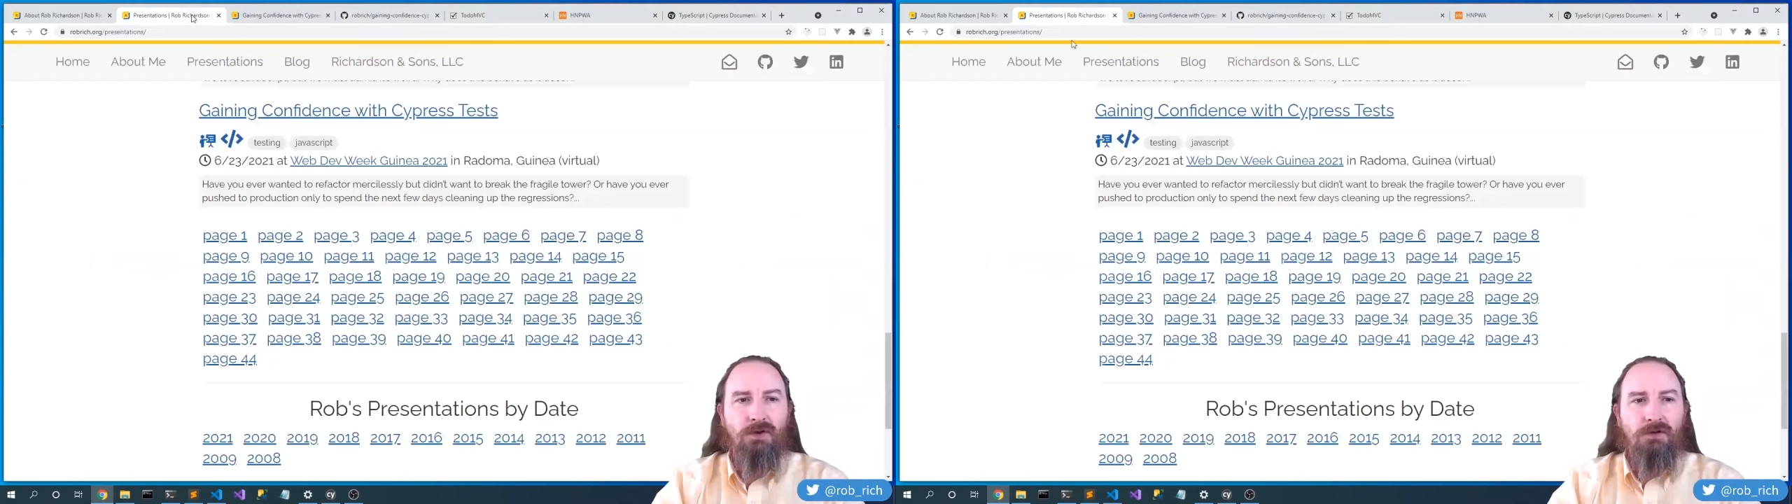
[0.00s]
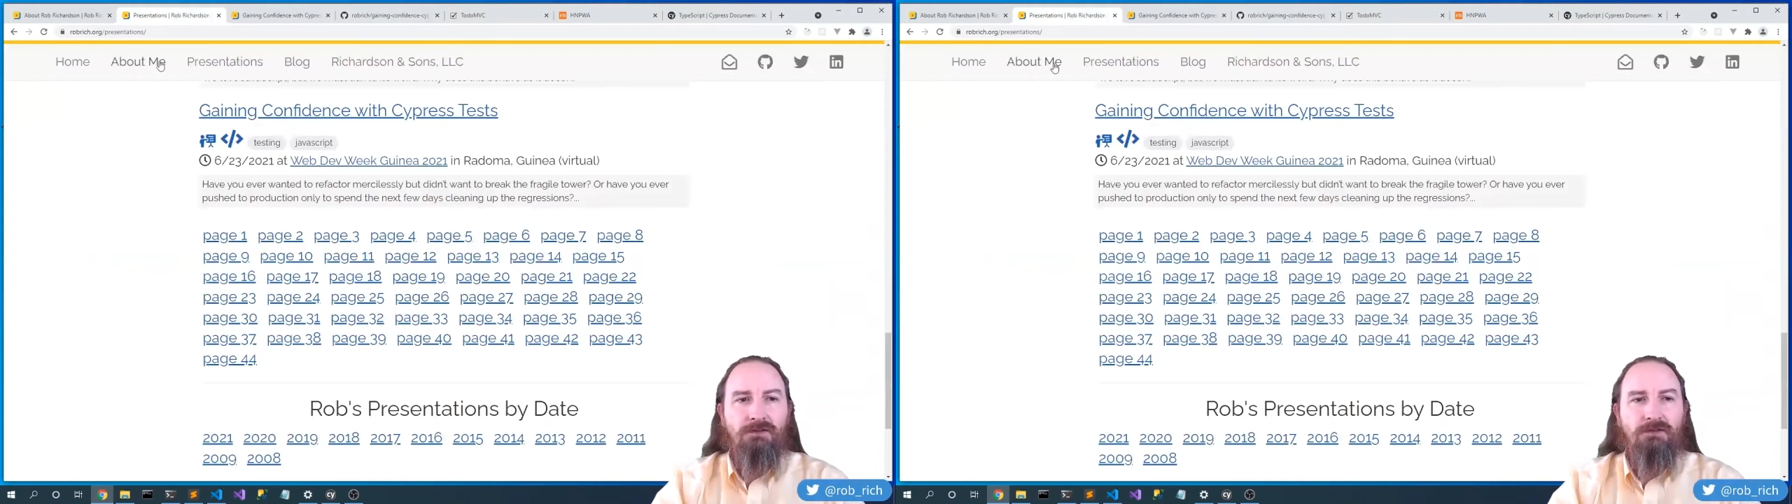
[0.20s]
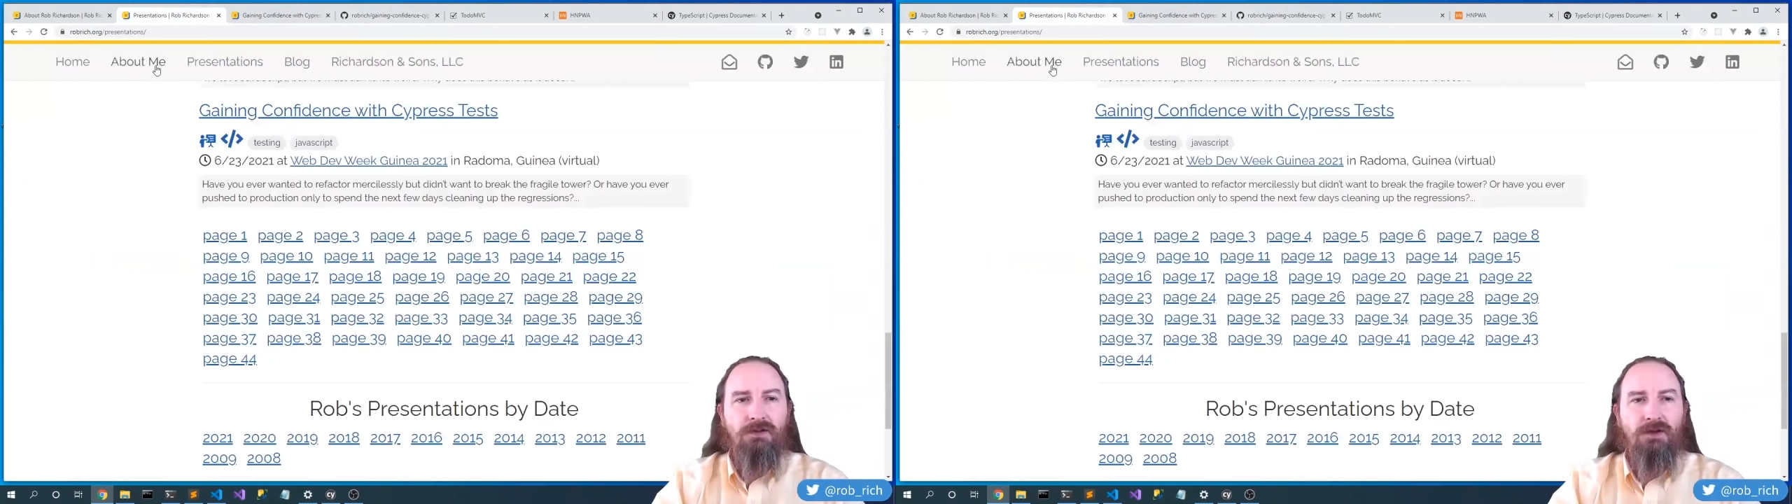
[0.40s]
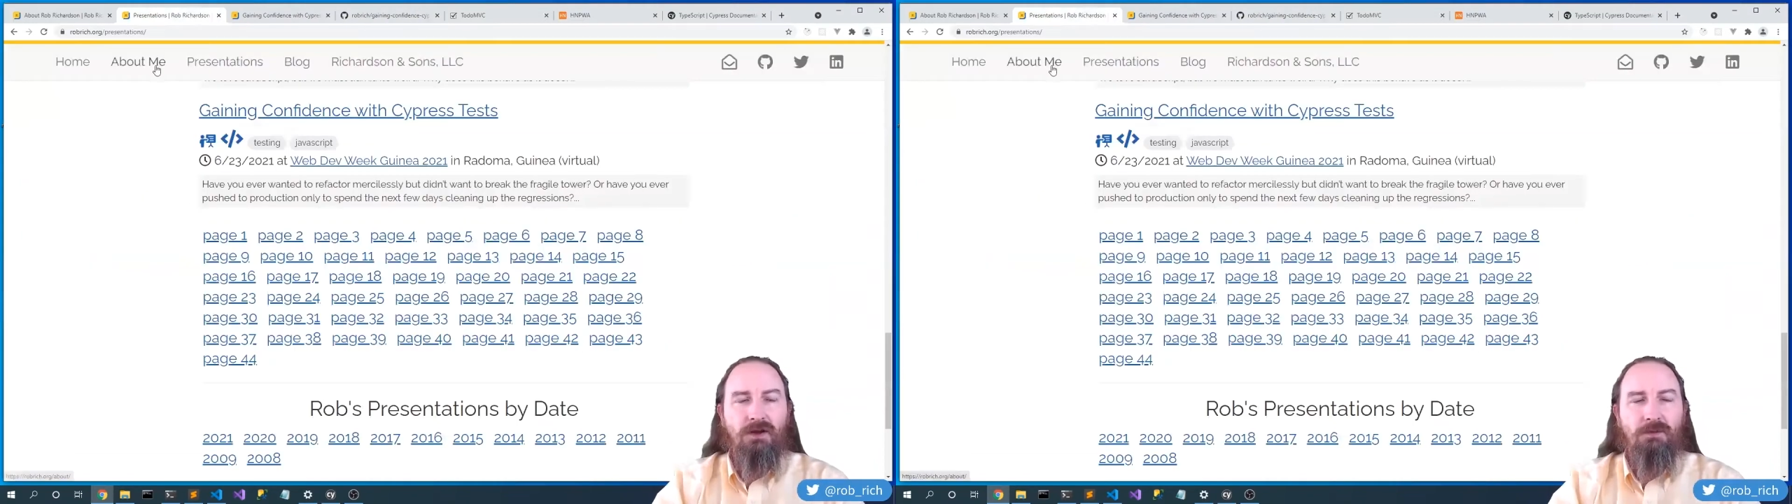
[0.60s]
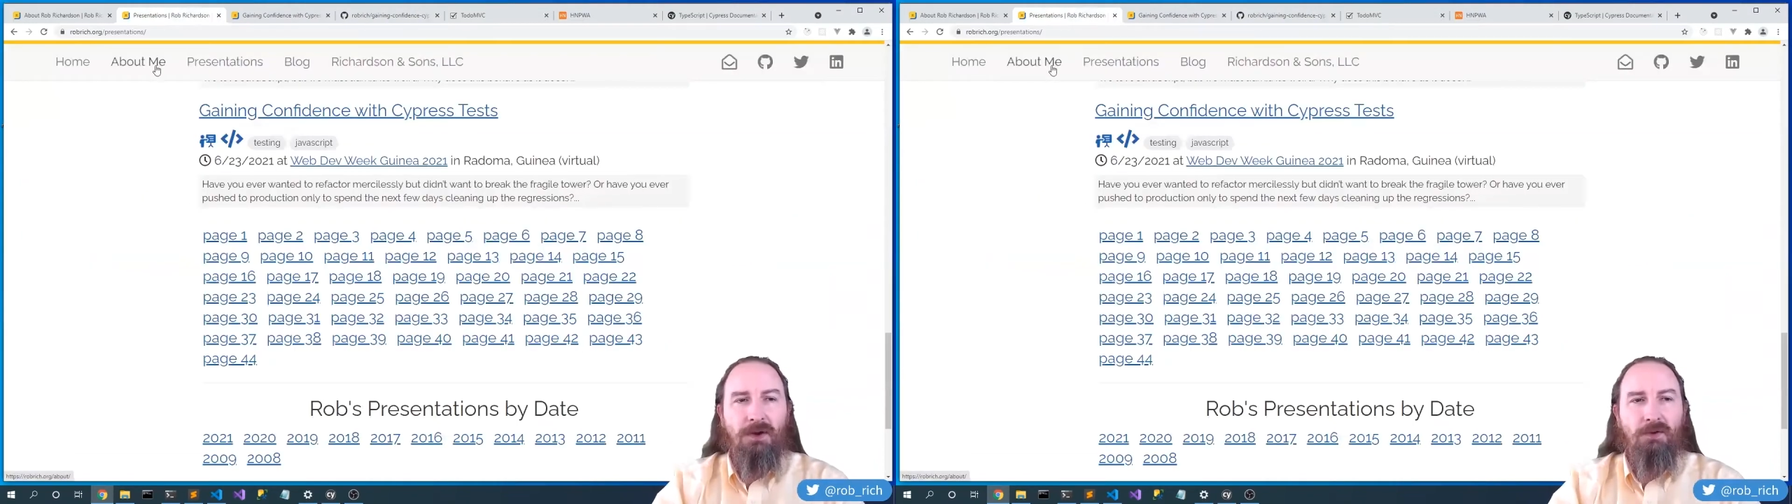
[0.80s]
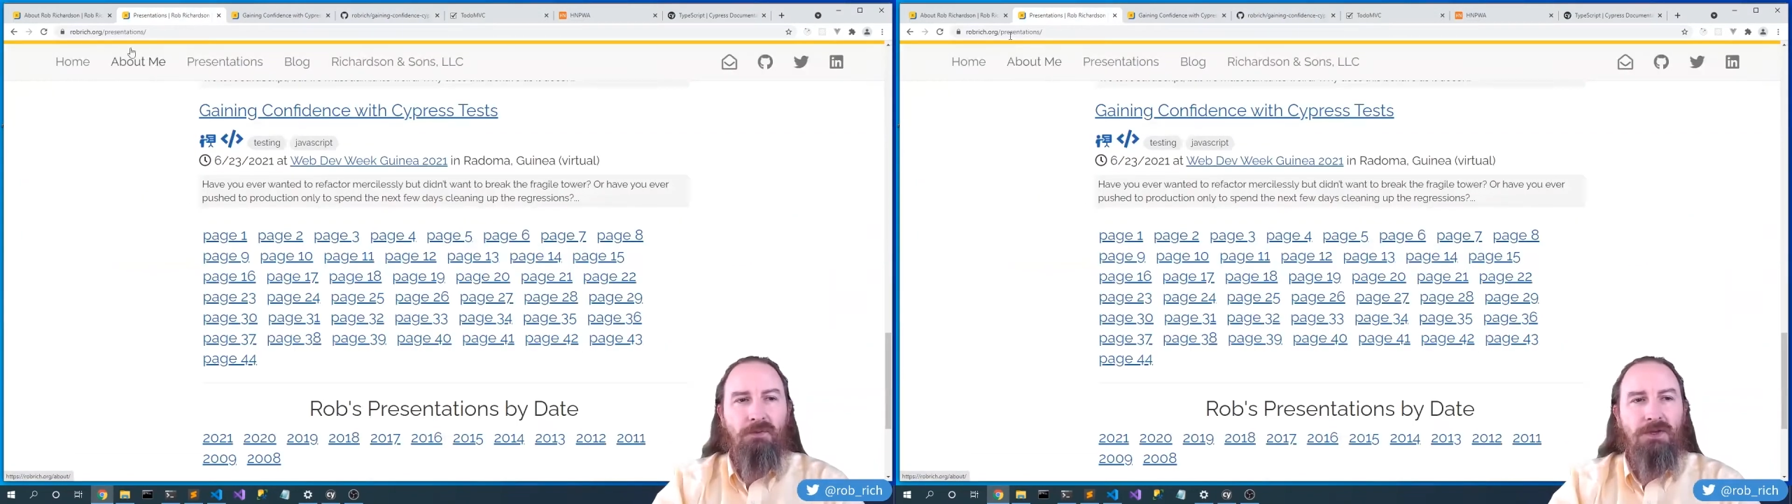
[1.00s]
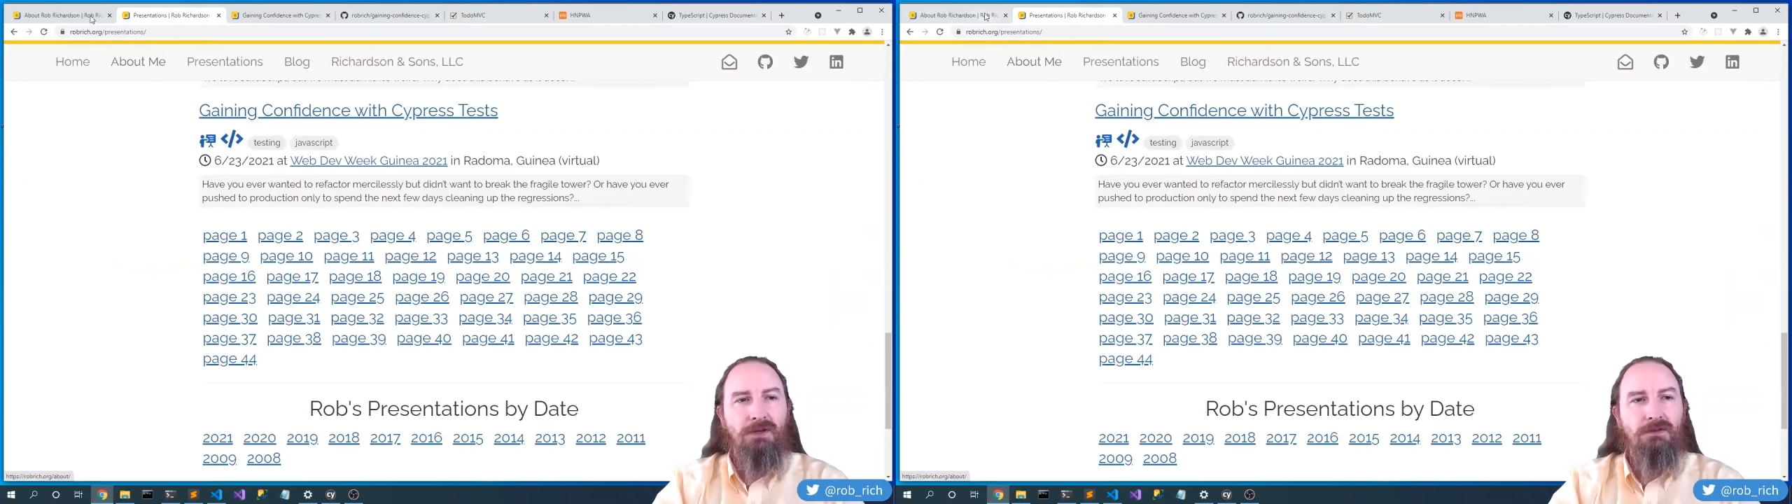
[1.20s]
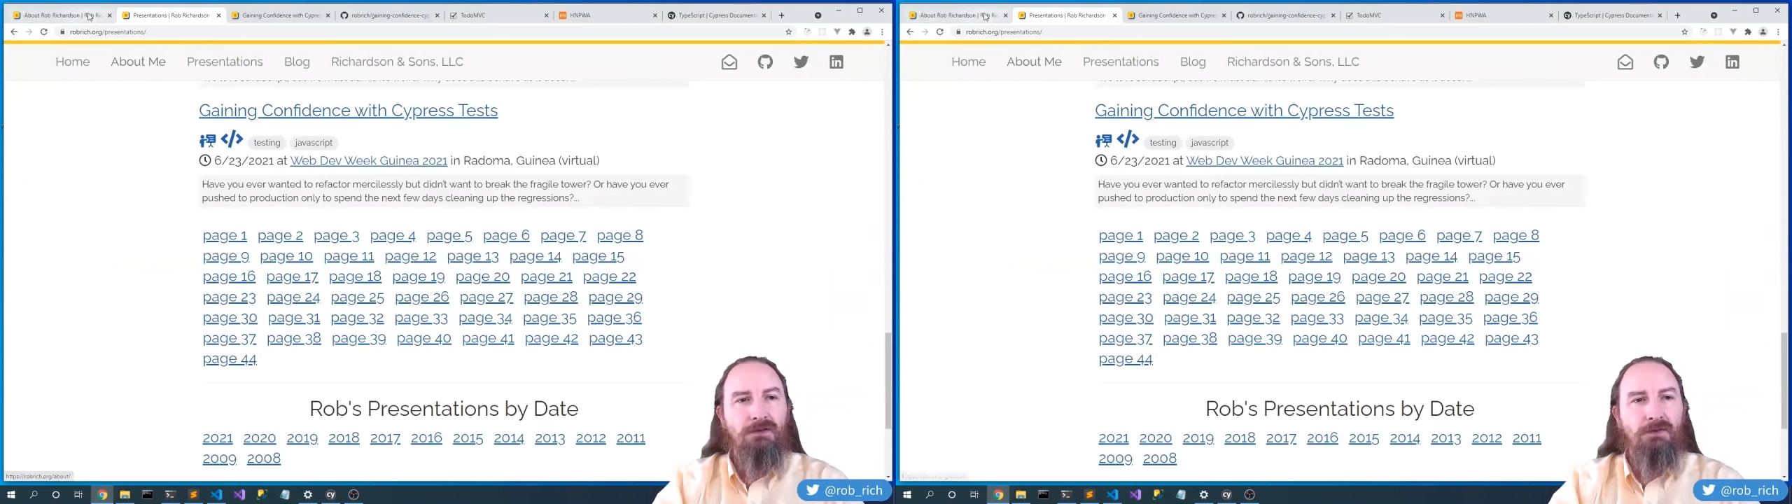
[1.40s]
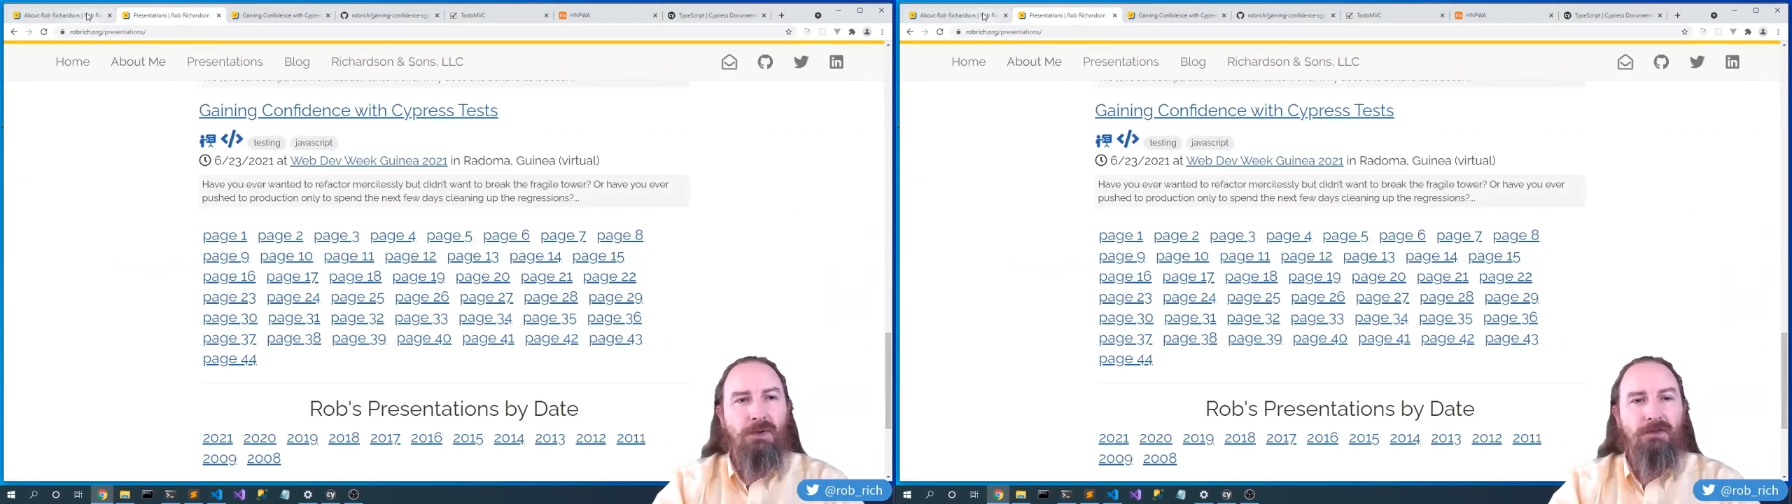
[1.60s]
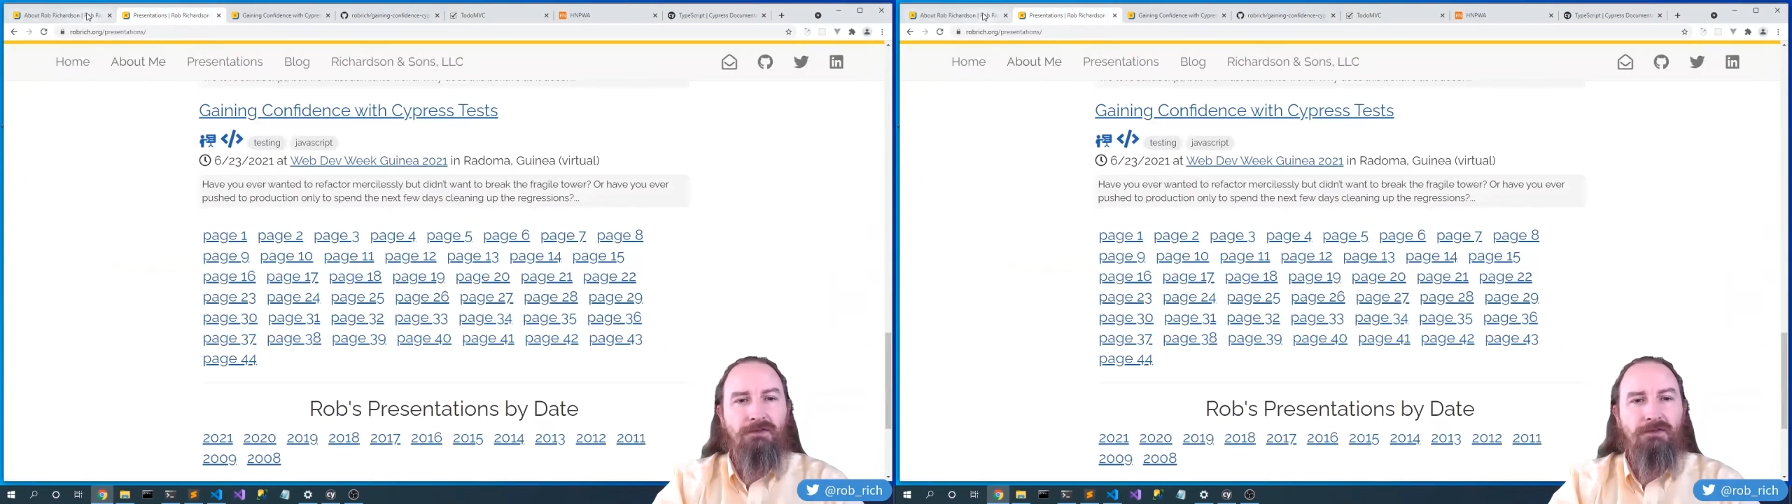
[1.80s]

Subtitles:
let's click on About Me and learn about